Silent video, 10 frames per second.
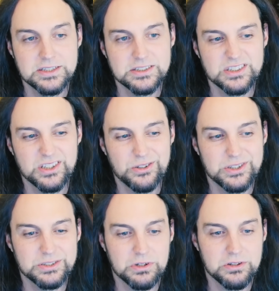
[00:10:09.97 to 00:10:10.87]
So
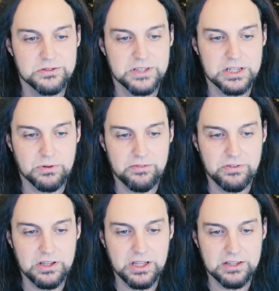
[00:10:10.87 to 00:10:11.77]
it's one of those things where I
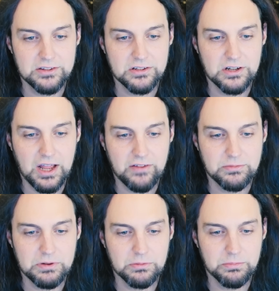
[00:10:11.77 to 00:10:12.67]
feel like it's going to have to
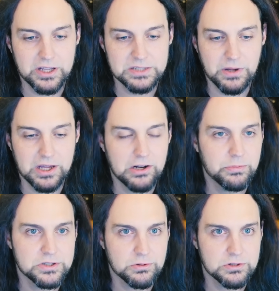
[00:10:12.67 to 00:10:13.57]
be replaced by an
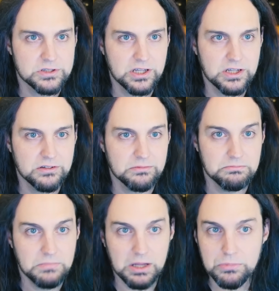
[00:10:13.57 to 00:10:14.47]
open source thing,
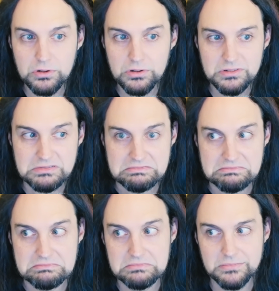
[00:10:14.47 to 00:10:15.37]
Mumble,
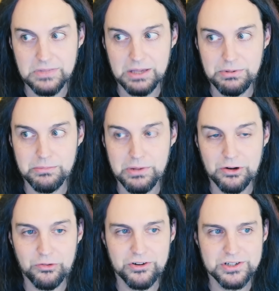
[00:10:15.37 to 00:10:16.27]
maybe a
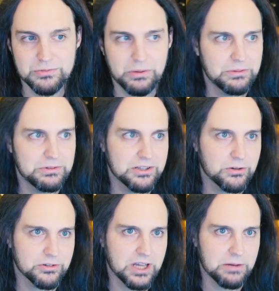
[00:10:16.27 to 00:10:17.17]
better version of Mumble. I mean,
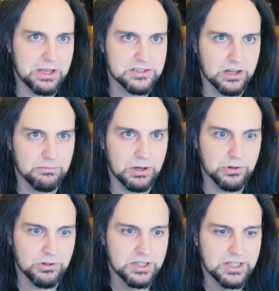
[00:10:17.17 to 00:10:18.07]
Discord's kind of based on
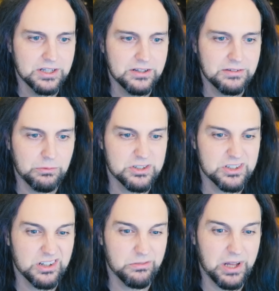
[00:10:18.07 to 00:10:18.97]
Mumble. And we
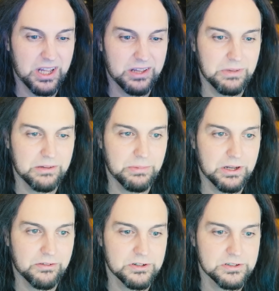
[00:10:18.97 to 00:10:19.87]
should go back and make a
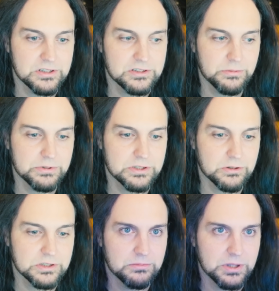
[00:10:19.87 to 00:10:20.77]
better version that's open
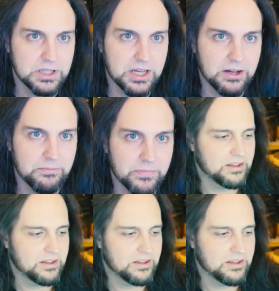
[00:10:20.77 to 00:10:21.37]
source. But yeah. All